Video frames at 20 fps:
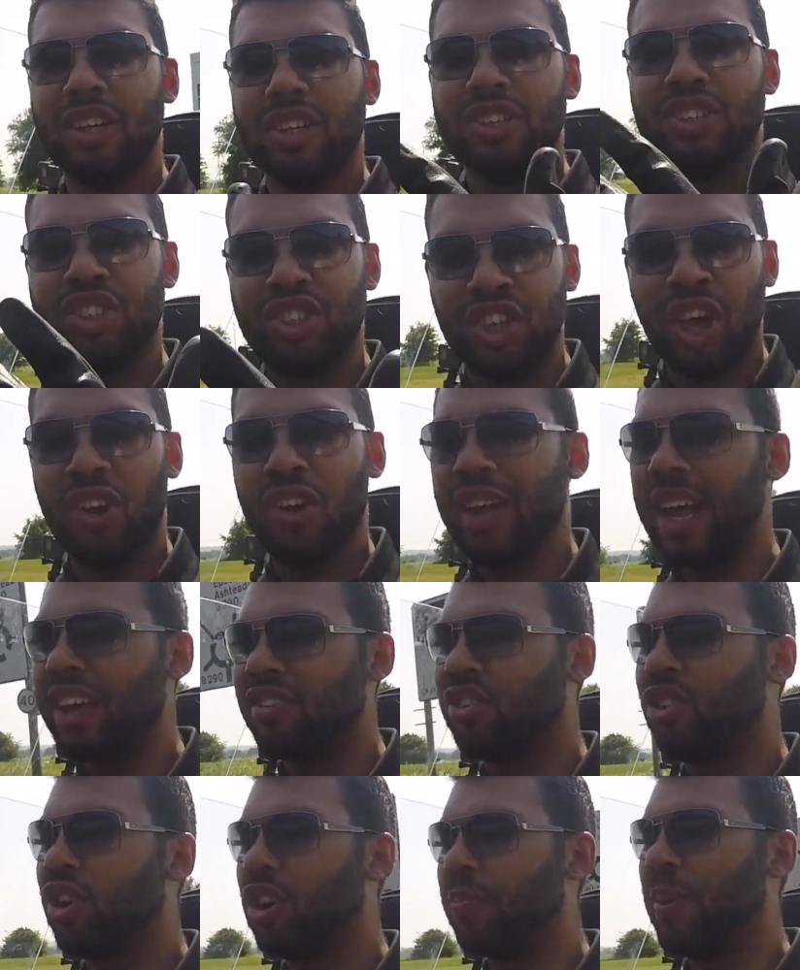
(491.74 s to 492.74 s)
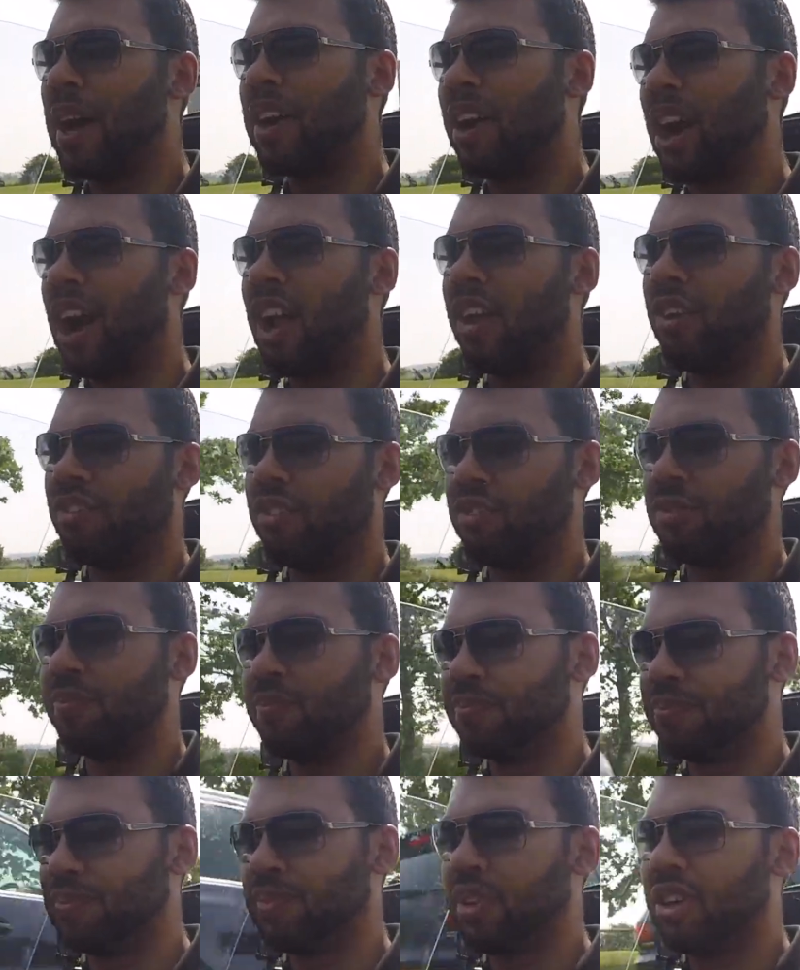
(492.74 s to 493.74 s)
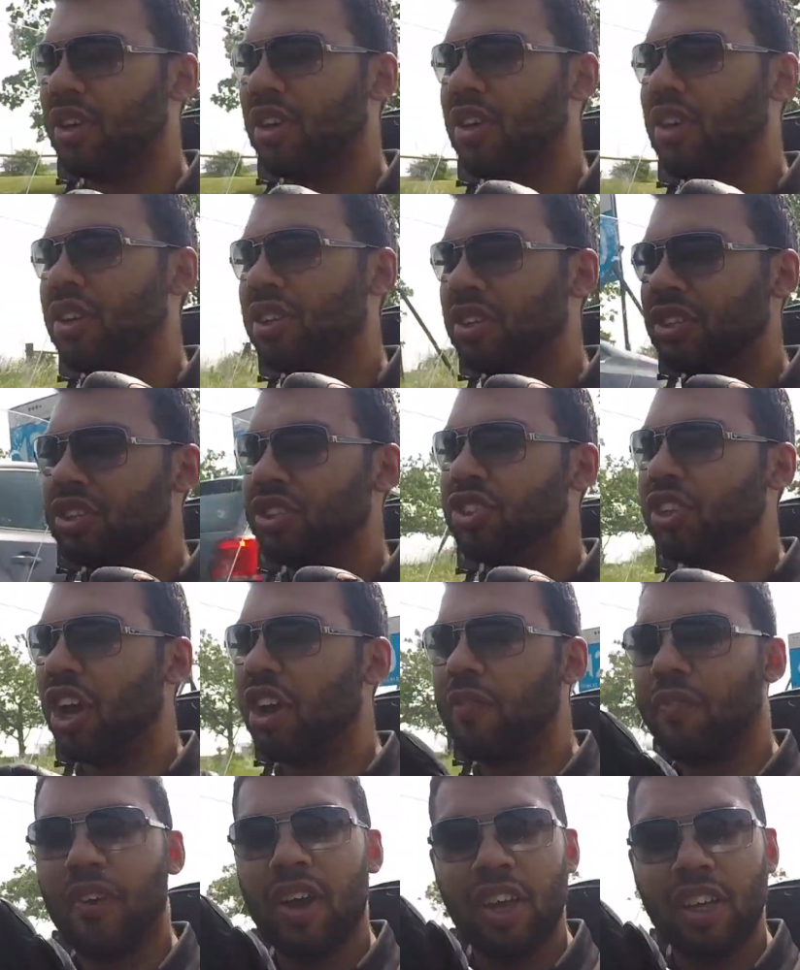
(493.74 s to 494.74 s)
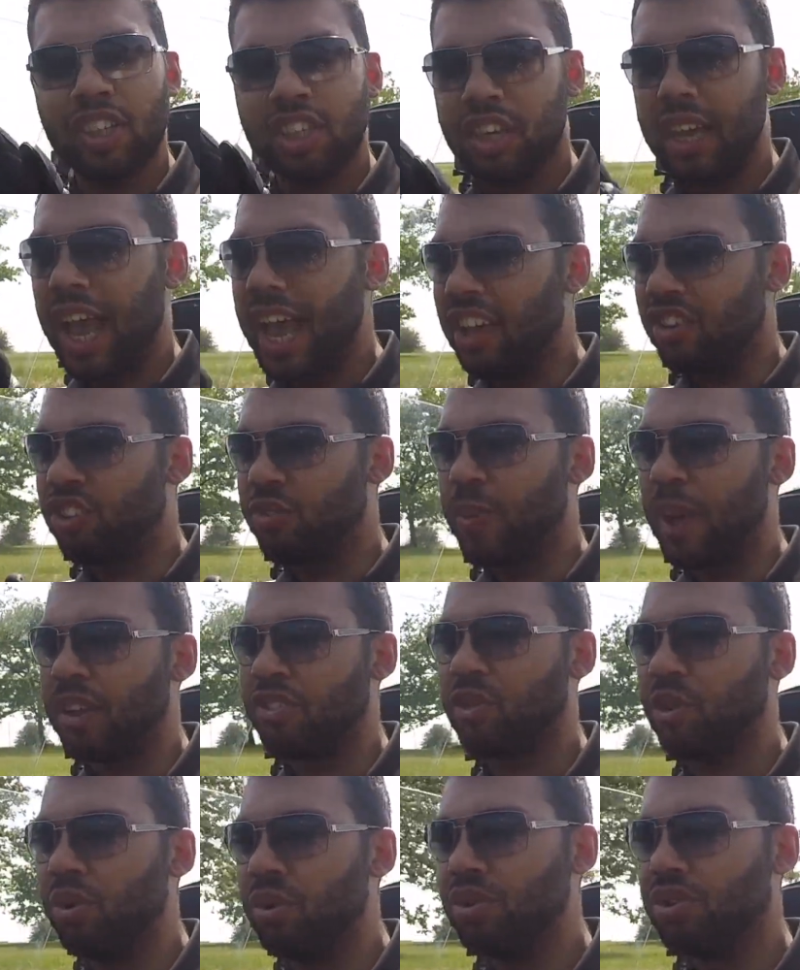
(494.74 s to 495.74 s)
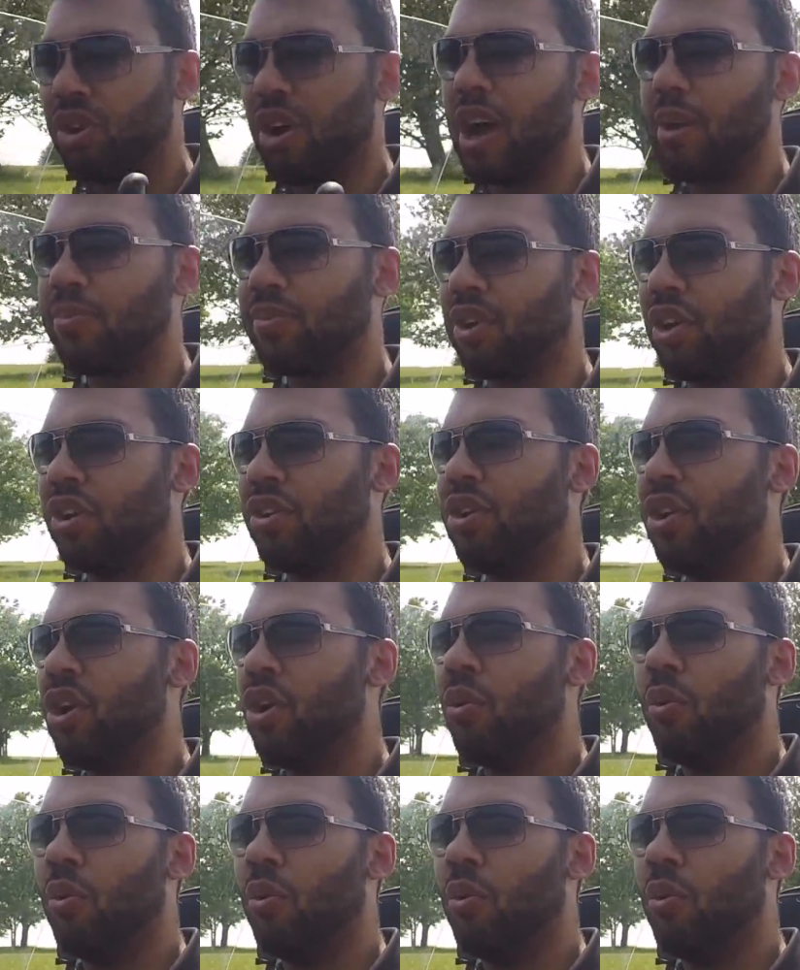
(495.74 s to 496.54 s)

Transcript: So let's talk about colours. So the S Special Type 2